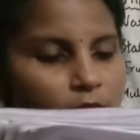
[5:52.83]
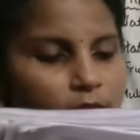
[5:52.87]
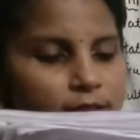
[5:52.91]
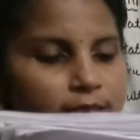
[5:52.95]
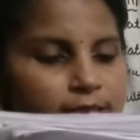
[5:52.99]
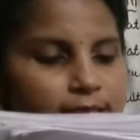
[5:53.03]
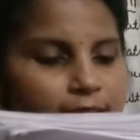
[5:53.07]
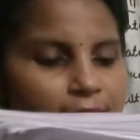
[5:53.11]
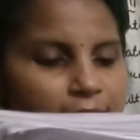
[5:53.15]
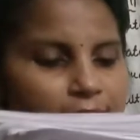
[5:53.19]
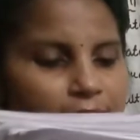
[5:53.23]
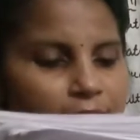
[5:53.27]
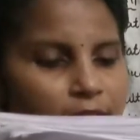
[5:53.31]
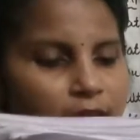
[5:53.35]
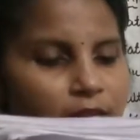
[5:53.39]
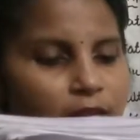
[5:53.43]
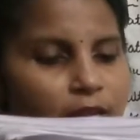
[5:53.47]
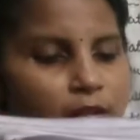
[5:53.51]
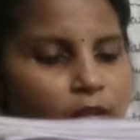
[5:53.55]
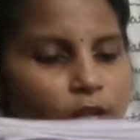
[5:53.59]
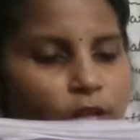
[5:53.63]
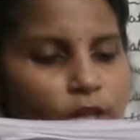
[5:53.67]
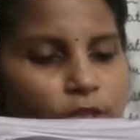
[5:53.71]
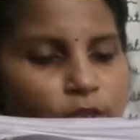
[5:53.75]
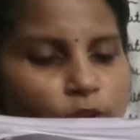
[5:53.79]
Second,
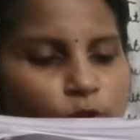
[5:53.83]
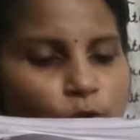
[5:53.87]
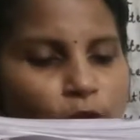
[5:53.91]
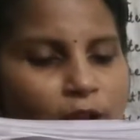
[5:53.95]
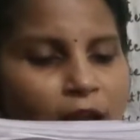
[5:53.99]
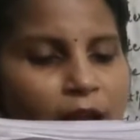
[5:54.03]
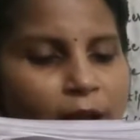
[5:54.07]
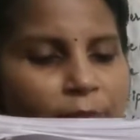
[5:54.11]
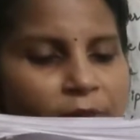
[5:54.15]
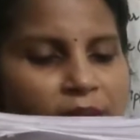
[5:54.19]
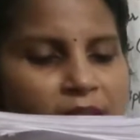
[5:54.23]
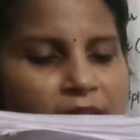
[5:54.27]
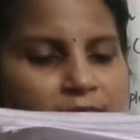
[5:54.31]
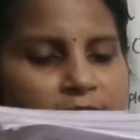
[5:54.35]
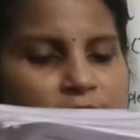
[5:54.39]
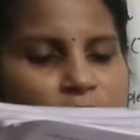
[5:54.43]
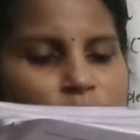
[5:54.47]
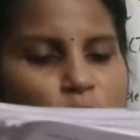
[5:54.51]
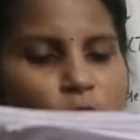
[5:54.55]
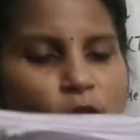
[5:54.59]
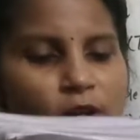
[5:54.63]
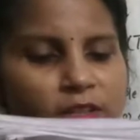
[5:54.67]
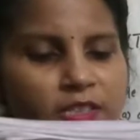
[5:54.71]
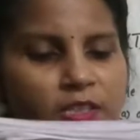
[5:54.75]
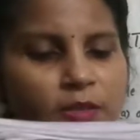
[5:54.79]
tsunami is
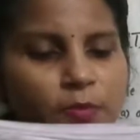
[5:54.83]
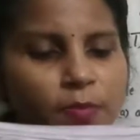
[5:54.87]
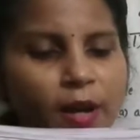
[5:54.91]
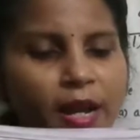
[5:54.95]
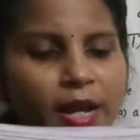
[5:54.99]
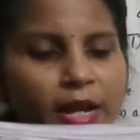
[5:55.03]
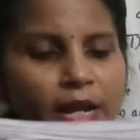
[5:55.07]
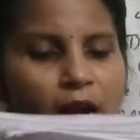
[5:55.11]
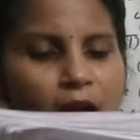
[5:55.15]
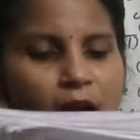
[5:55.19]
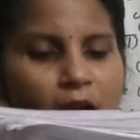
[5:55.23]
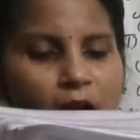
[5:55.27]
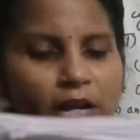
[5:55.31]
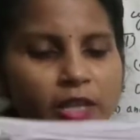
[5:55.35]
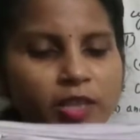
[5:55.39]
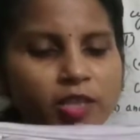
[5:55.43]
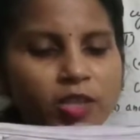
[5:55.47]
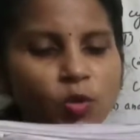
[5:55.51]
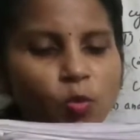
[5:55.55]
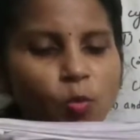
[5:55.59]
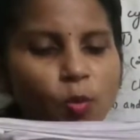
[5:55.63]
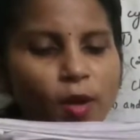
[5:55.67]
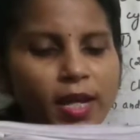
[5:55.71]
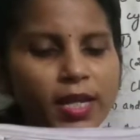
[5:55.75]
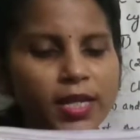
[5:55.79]
caused by
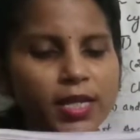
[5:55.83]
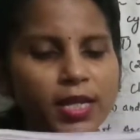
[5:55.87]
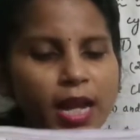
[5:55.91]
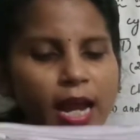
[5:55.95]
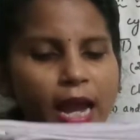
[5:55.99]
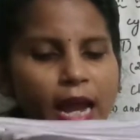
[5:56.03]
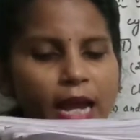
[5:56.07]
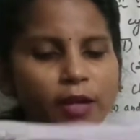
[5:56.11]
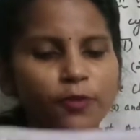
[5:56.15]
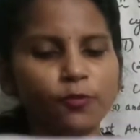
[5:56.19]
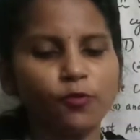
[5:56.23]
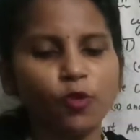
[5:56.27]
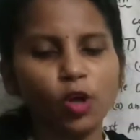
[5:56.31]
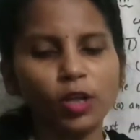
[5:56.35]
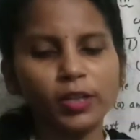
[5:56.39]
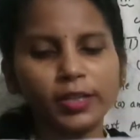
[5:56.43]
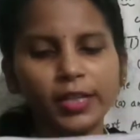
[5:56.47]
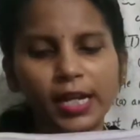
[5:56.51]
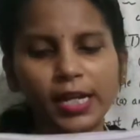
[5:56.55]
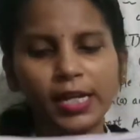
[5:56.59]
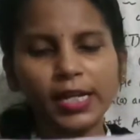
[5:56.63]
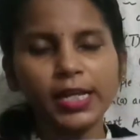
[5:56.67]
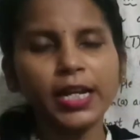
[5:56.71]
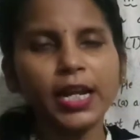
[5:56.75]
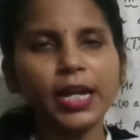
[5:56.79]
earthquake and
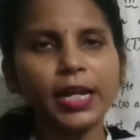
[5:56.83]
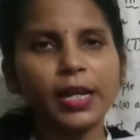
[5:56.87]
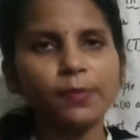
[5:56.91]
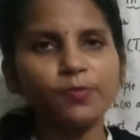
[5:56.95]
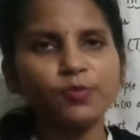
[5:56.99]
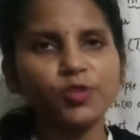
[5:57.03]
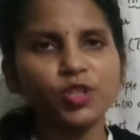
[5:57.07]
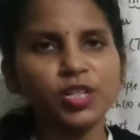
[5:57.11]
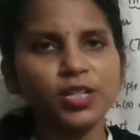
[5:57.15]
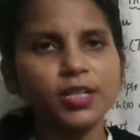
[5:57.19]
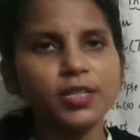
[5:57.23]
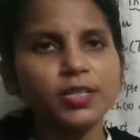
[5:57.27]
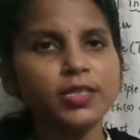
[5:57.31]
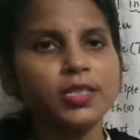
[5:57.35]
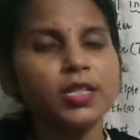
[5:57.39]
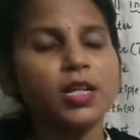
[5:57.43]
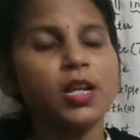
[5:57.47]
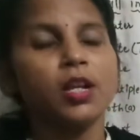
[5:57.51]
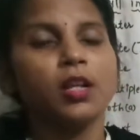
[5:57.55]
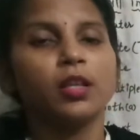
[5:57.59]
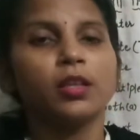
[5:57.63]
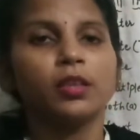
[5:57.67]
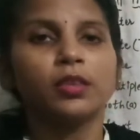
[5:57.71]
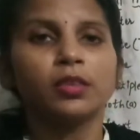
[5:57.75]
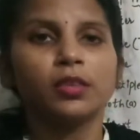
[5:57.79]
volcanic eruptions.
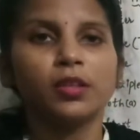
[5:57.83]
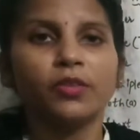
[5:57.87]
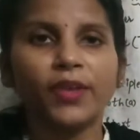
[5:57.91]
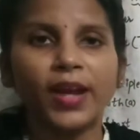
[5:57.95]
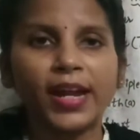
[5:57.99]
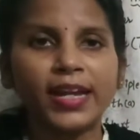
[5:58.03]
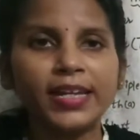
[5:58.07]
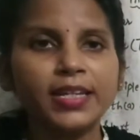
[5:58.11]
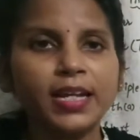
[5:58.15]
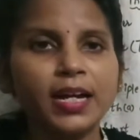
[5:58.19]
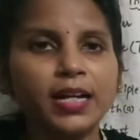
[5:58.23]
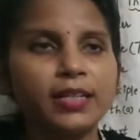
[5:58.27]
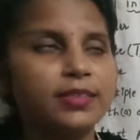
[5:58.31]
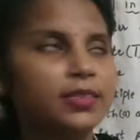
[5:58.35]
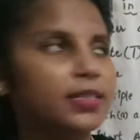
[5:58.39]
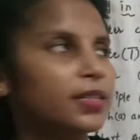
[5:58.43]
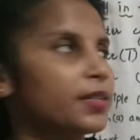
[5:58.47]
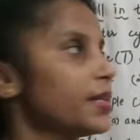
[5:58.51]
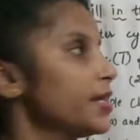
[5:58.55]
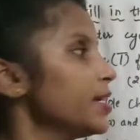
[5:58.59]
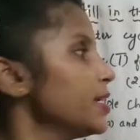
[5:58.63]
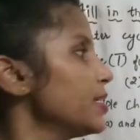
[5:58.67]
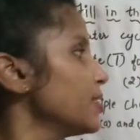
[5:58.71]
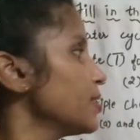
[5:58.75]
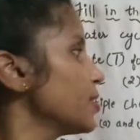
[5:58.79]
The right answer
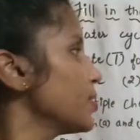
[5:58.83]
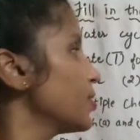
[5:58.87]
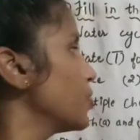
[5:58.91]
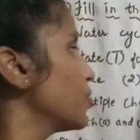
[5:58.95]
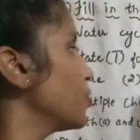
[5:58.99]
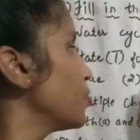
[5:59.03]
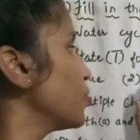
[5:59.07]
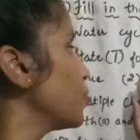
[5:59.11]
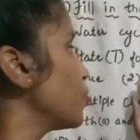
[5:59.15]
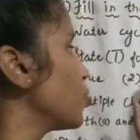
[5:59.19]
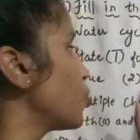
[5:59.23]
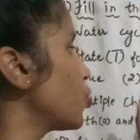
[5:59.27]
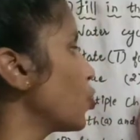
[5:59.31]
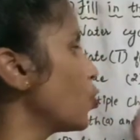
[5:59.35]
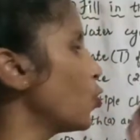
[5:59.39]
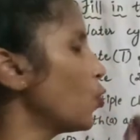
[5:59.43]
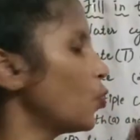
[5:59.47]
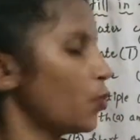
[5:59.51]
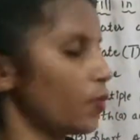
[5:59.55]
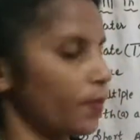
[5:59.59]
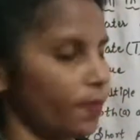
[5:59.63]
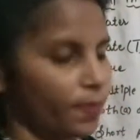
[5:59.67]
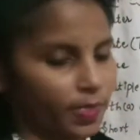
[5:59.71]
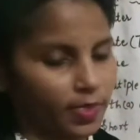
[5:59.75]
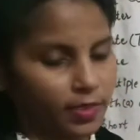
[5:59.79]
is
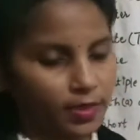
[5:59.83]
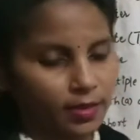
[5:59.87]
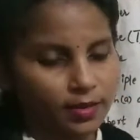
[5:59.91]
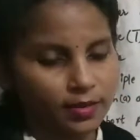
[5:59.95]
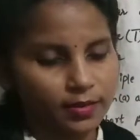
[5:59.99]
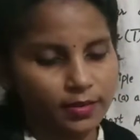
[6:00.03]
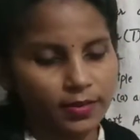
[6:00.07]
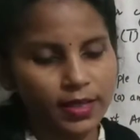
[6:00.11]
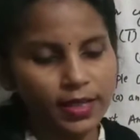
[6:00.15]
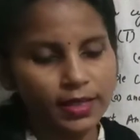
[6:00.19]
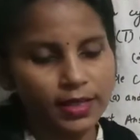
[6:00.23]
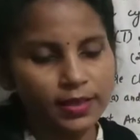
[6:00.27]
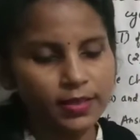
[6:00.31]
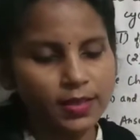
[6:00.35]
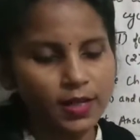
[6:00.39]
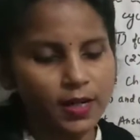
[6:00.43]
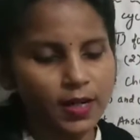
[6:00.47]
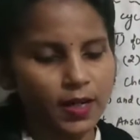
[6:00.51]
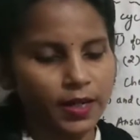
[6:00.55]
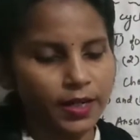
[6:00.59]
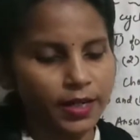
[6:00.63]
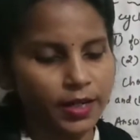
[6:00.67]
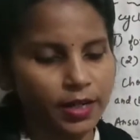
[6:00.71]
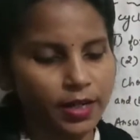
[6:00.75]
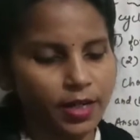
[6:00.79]
true. Then
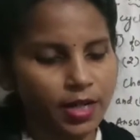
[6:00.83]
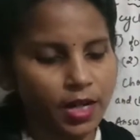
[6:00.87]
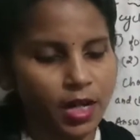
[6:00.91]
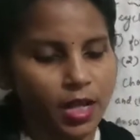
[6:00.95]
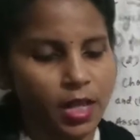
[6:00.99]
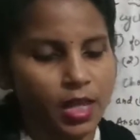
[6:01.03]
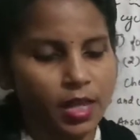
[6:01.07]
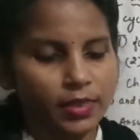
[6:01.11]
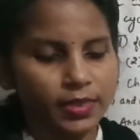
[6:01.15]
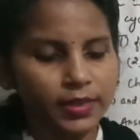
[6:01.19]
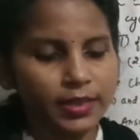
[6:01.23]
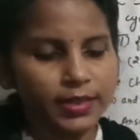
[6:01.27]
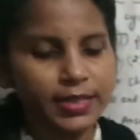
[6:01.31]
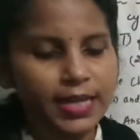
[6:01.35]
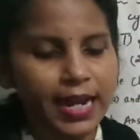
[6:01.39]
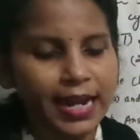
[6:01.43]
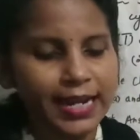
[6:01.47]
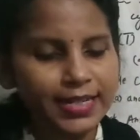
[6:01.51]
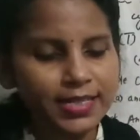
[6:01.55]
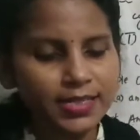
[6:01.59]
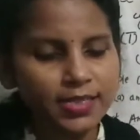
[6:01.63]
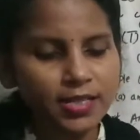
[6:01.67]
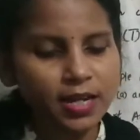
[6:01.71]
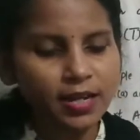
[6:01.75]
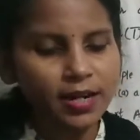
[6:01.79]
third, the
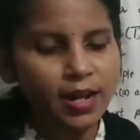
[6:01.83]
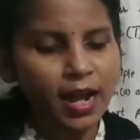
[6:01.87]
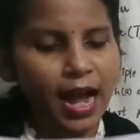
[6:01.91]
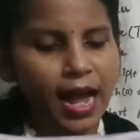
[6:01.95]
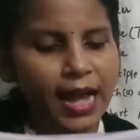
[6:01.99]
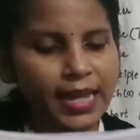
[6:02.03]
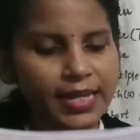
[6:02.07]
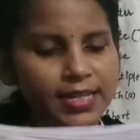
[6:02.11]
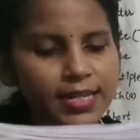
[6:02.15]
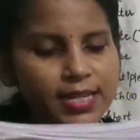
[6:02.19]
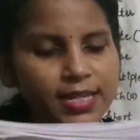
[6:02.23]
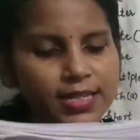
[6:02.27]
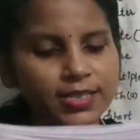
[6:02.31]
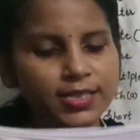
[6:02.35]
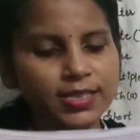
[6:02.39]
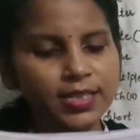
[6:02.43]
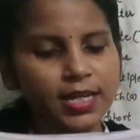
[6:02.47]
tides are highest